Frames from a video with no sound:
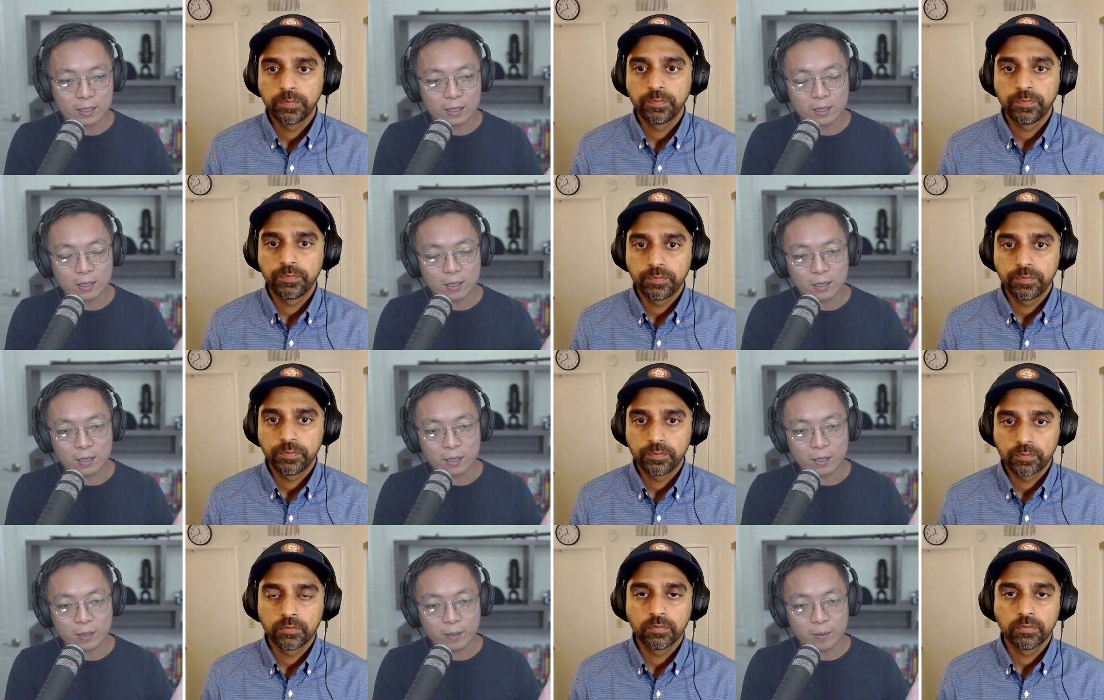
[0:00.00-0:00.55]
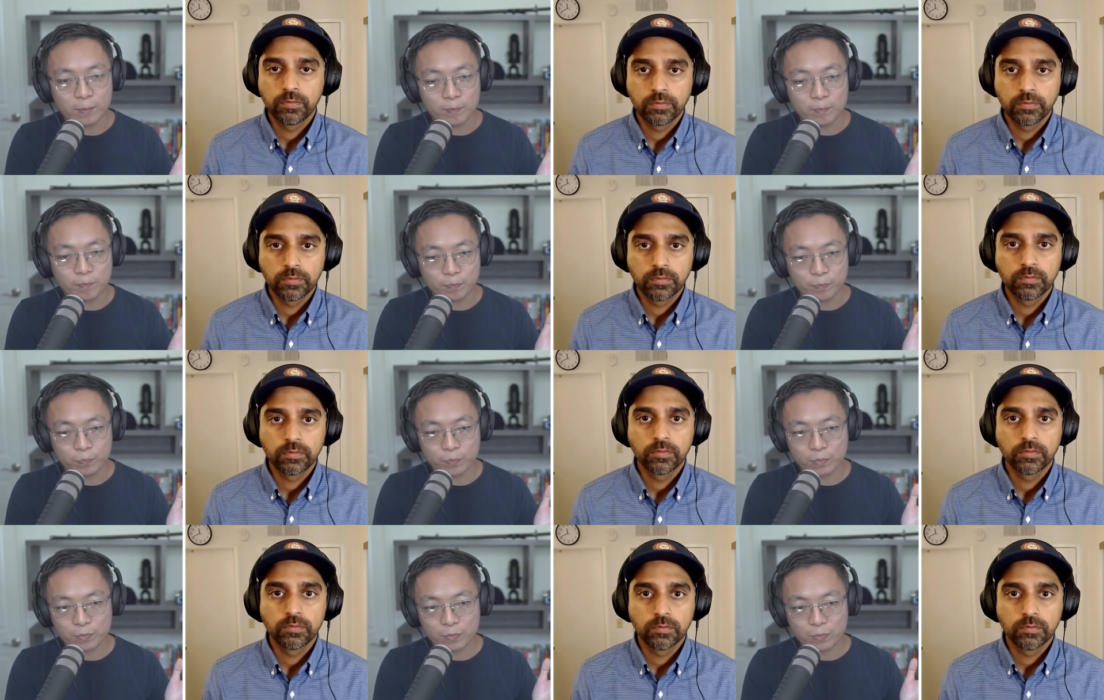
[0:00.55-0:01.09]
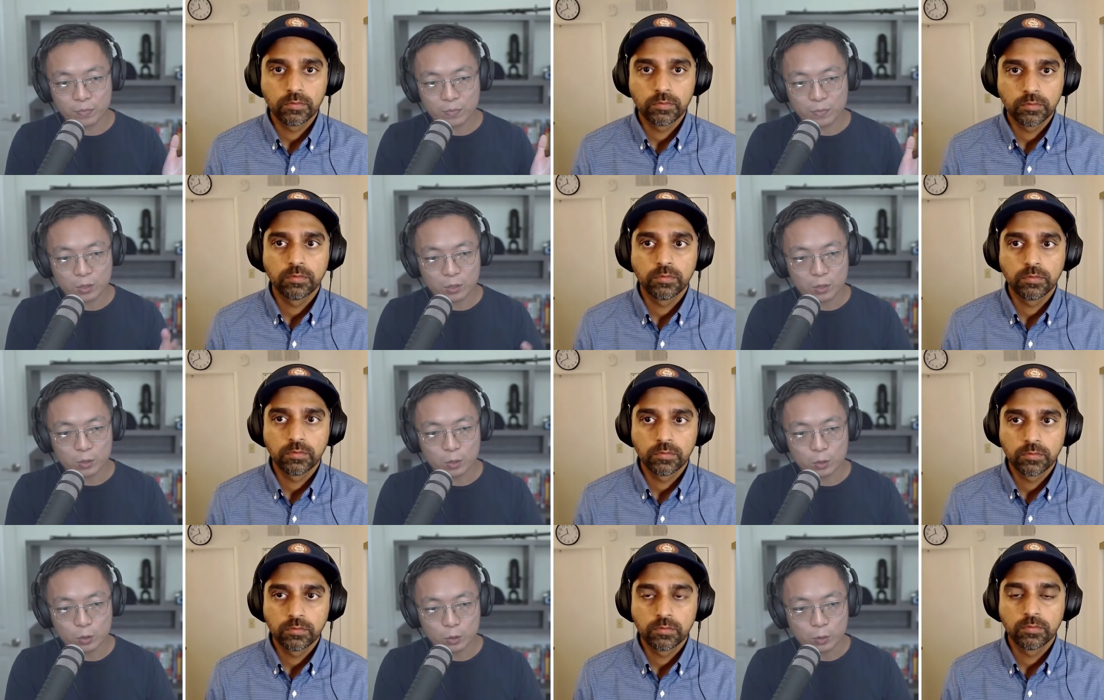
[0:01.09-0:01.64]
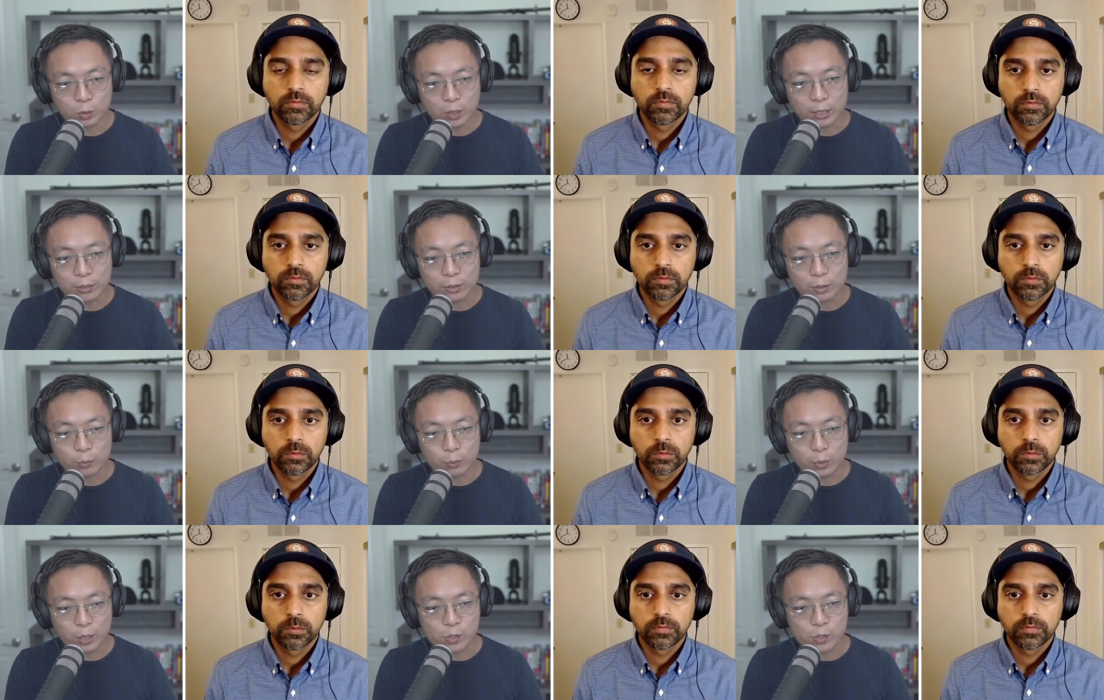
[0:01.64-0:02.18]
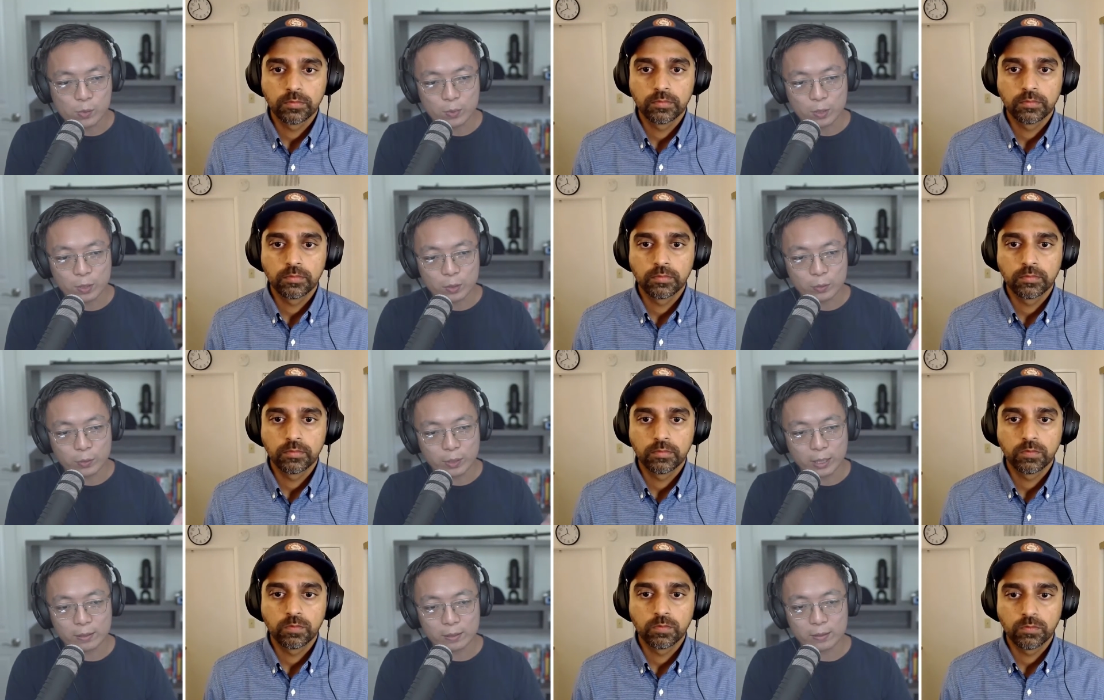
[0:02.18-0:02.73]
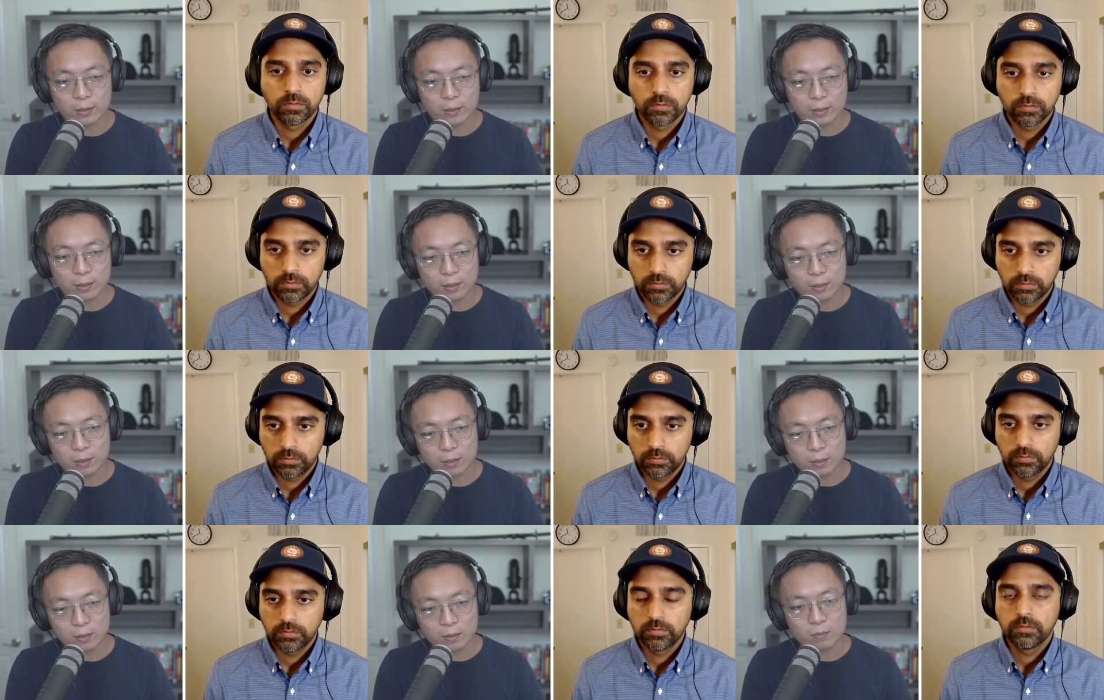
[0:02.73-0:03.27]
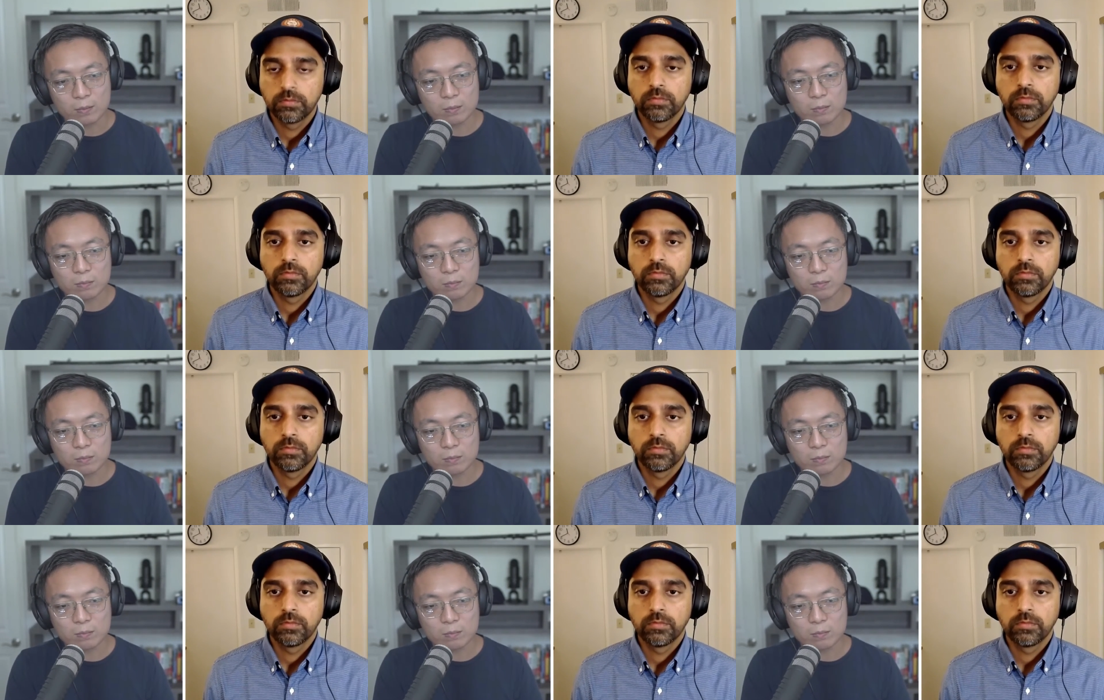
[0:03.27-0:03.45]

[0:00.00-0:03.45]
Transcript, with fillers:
Speaker 1: um, you got the resume you got the